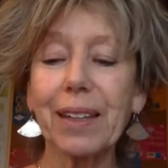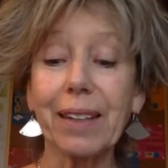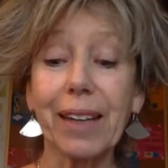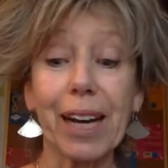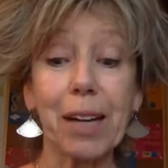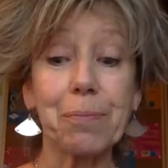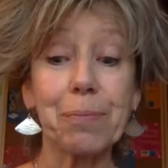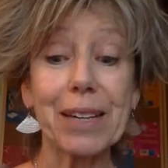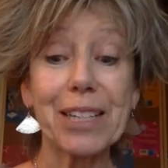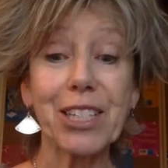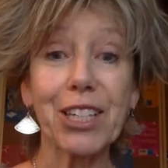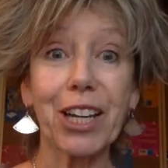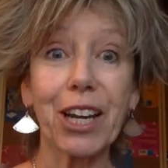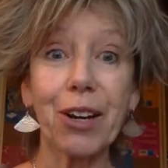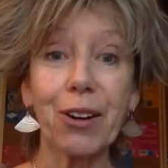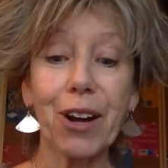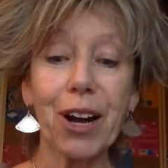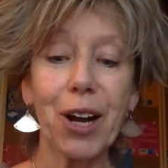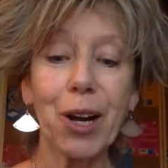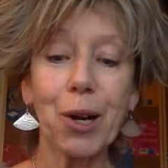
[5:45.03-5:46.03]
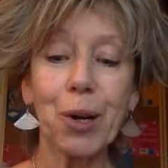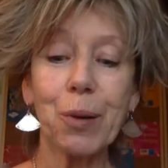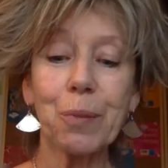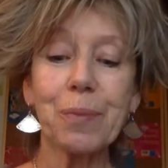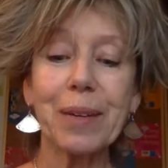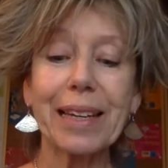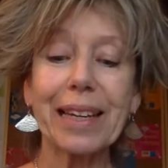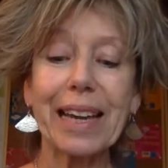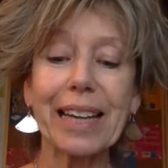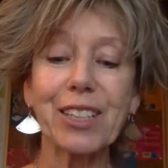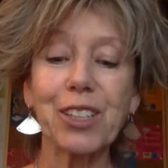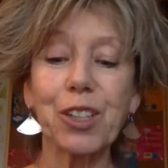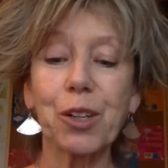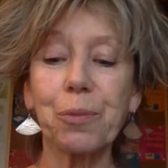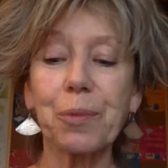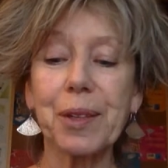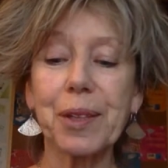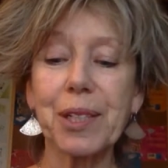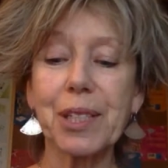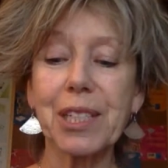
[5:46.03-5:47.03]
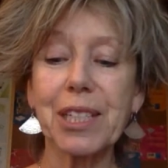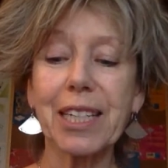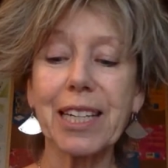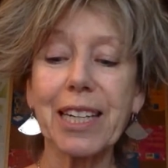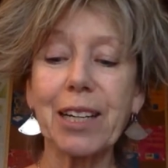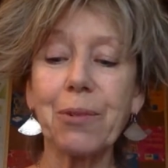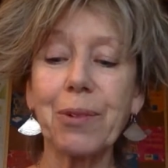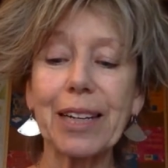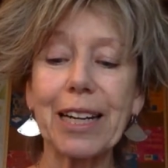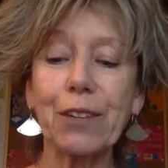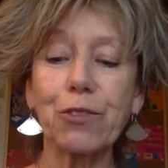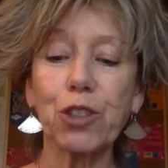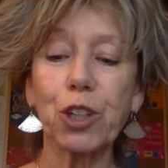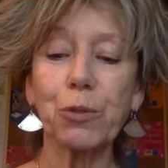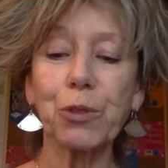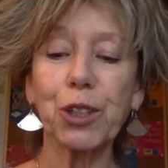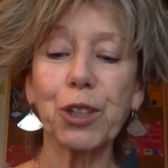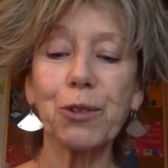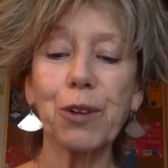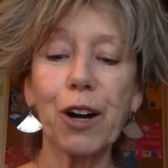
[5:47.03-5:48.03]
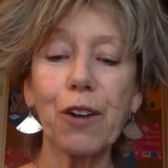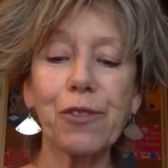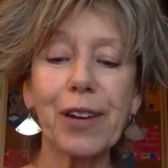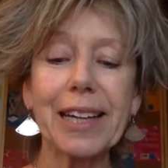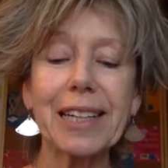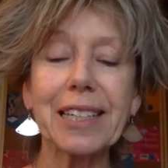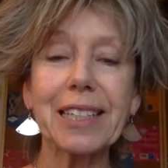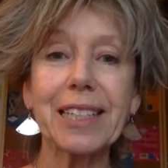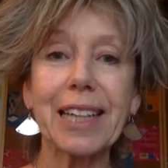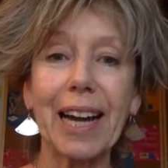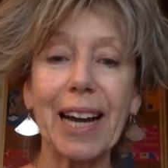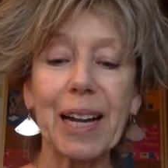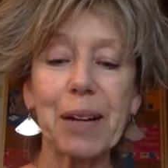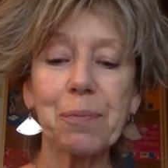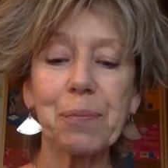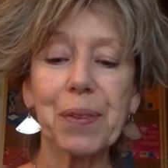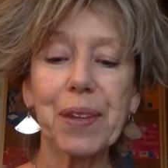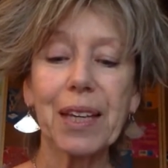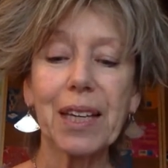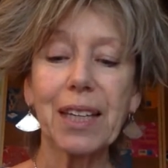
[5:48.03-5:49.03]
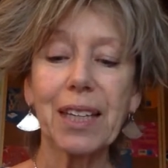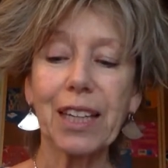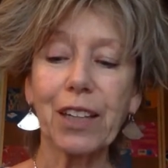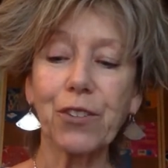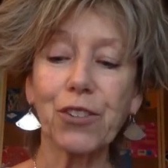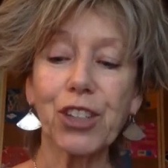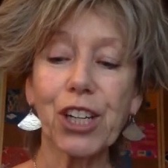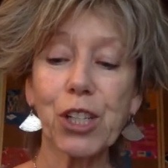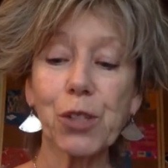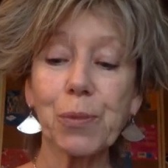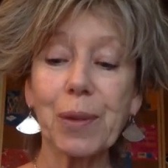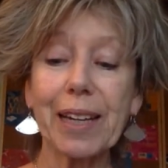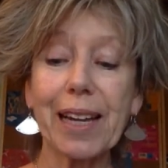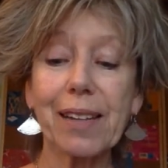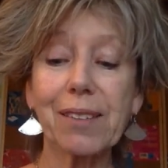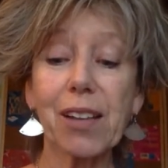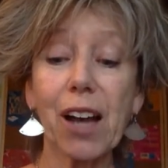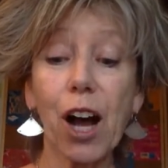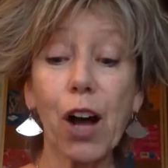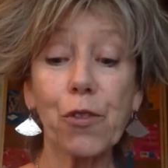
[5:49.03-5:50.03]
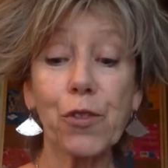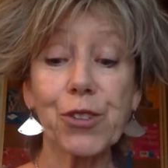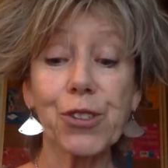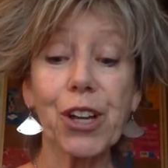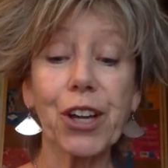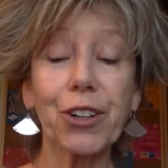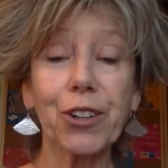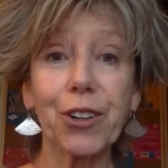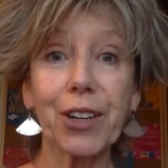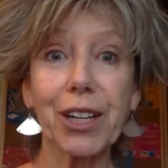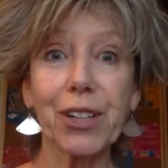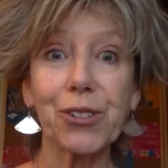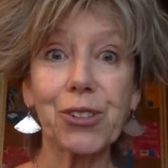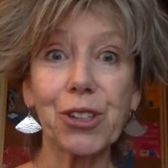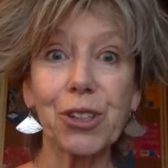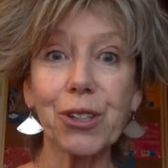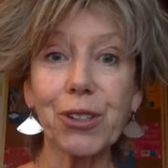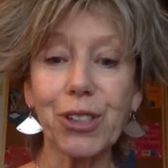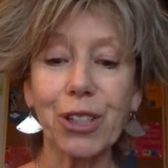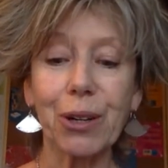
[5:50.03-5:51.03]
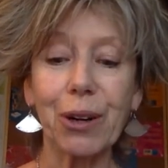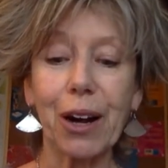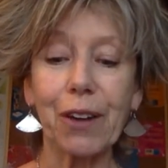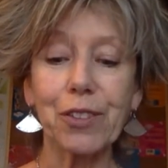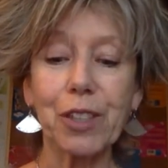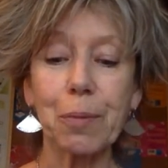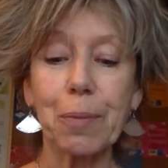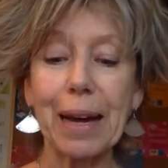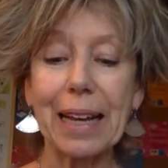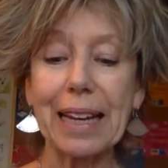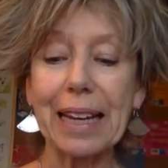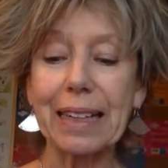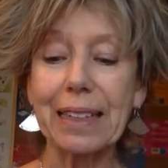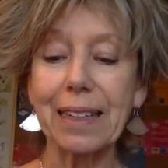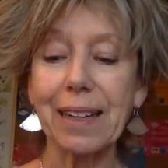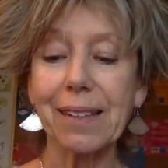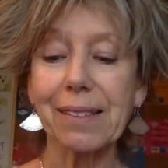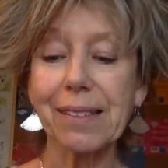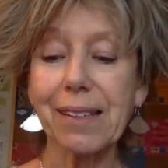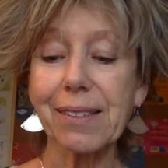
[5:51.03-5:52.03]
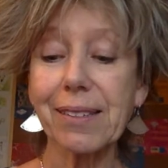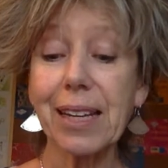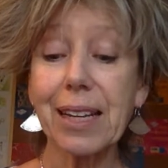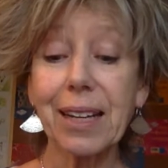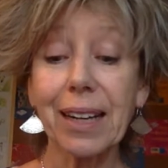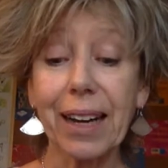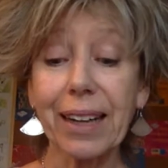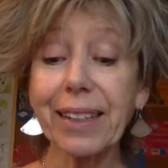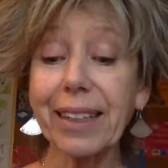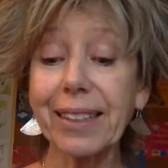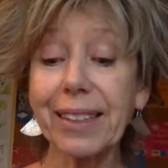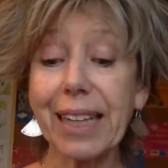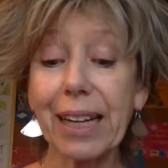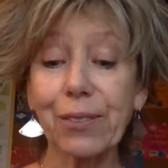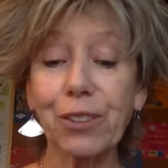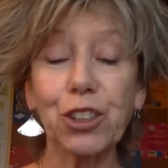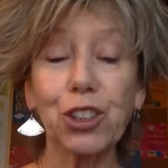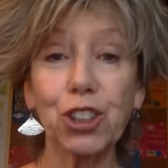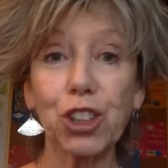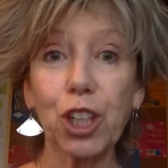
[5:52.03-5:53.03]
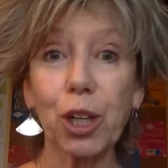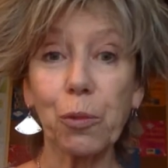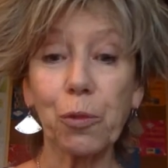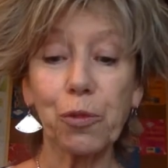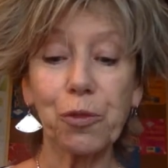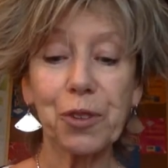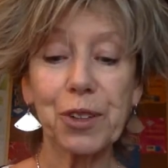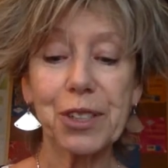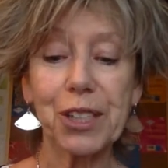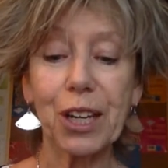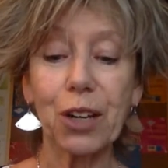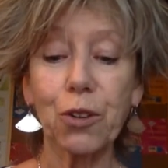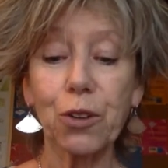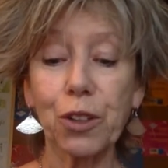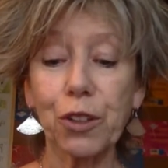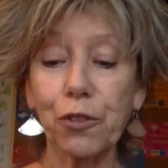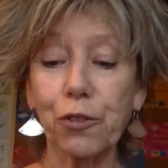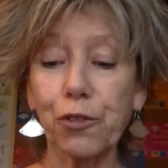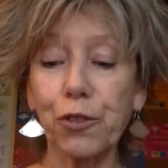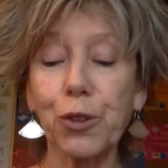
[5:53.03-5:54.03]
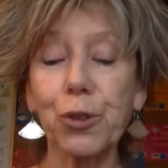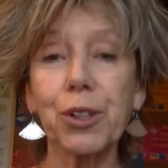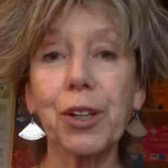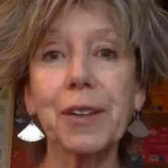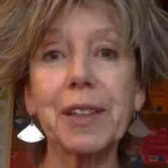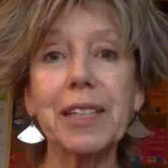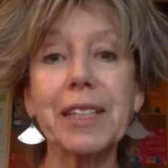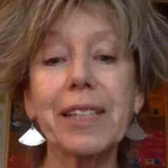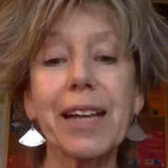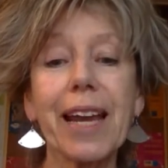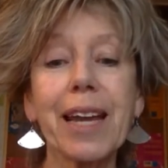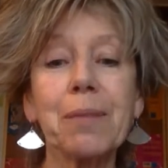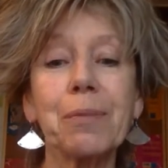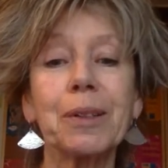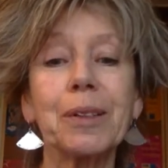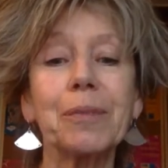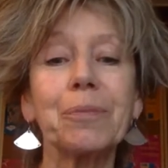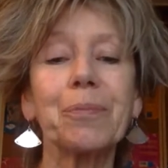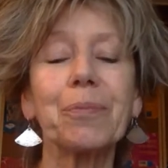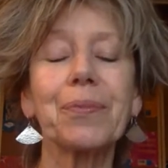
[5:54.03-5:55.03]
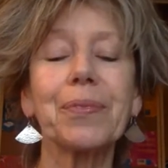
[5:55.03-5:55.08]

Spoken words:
I'd better go home and get on with the tea when I've dropped you off, hadn't I? If Jasmine gets half as hungry as you do after ballet classes, I'm going to have a job fitting all the food on the table.